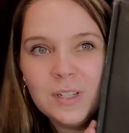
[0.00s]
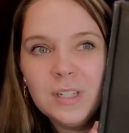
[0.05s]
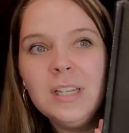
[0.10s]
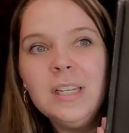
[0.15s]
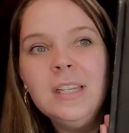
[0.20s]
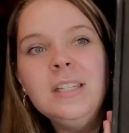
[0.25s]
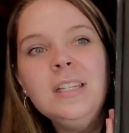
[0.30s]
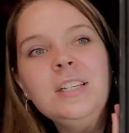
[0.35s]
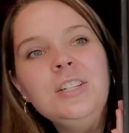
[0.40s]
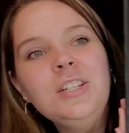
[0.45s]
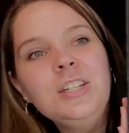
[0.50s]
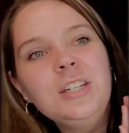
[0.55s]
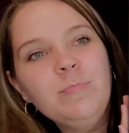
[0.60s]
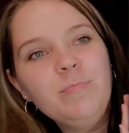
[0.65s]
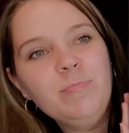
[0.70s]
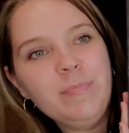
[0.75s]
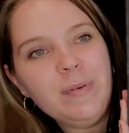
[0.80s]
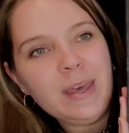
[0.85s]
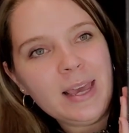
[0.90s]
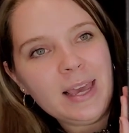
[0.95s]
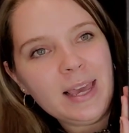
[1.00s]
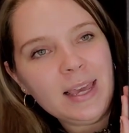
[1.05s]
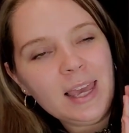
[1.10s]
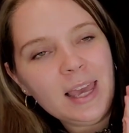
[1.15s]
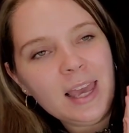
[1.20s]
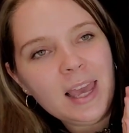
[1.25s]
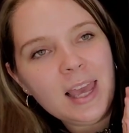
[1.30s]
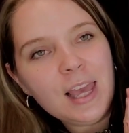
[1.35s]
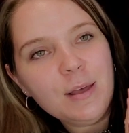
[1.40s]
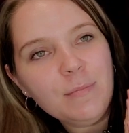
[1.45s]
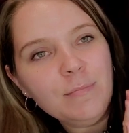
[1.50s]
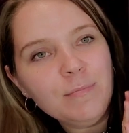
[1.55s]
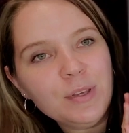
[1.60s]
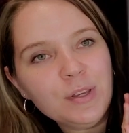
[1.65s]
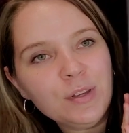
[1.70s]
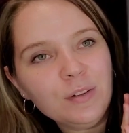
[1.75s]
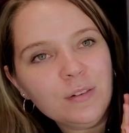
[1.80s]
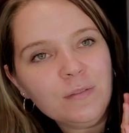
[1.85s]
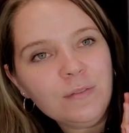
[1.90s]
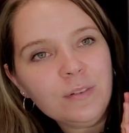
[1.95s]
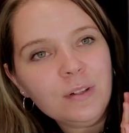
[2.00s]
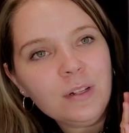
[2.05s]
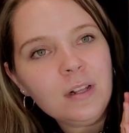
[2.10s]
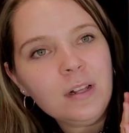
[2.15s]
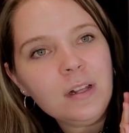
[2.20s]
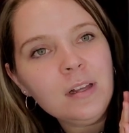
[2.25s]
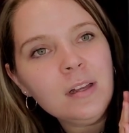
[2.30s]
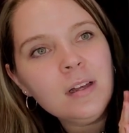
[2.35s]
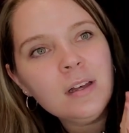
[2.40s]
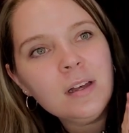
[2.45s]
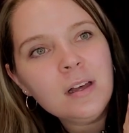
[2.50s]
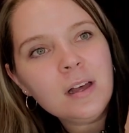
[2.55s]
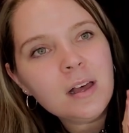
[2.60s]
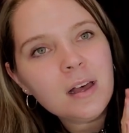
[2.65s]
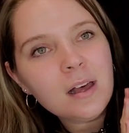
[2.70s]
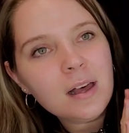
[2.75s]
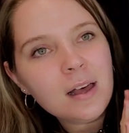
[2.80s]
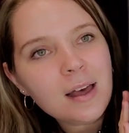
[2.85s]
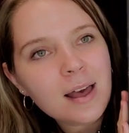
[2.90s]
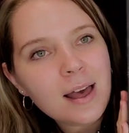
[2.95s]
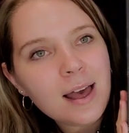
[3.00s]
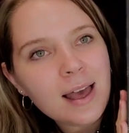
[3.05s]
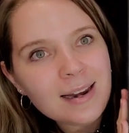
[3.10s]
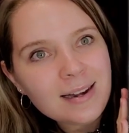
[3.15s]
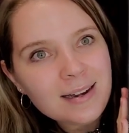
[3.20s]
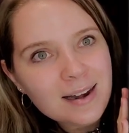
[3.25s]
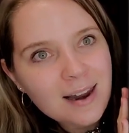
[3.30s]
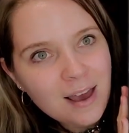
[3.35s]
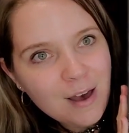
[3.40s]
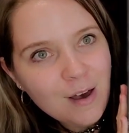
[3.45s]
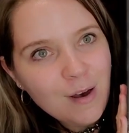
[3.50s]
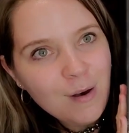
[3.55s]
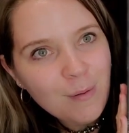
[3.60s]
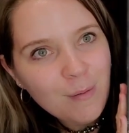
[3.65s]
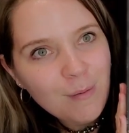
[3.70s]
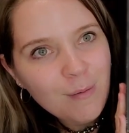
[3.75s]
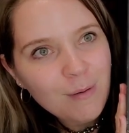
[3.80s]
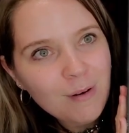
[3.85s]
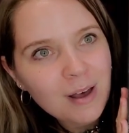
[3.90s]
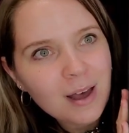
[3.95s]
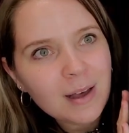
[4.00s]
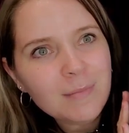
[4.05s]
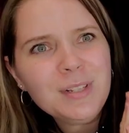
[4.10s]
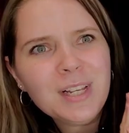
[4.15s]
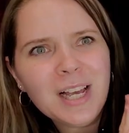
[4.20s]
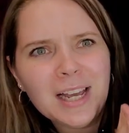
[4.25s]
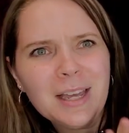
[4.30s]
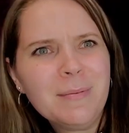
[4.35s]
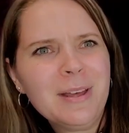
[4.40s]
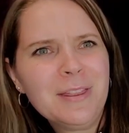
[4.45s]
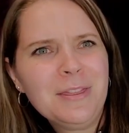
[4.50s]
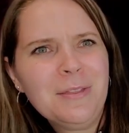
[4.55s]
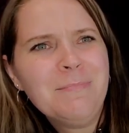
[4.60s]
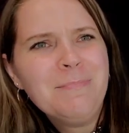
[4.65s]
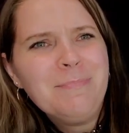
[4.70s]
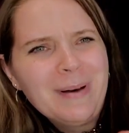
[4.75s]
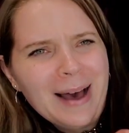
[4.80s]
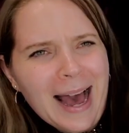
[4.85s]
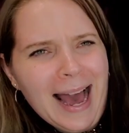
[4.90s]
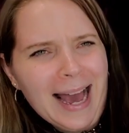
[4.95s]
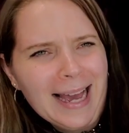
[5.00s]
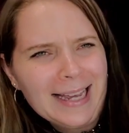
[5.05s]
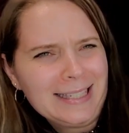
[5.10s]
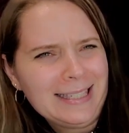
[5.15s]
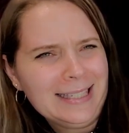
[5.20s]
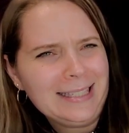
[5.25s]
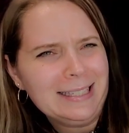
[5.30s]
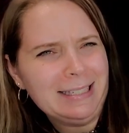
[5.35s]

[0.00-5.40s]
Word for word: Isn't she big and beautiful? I know. I'm talking about the box.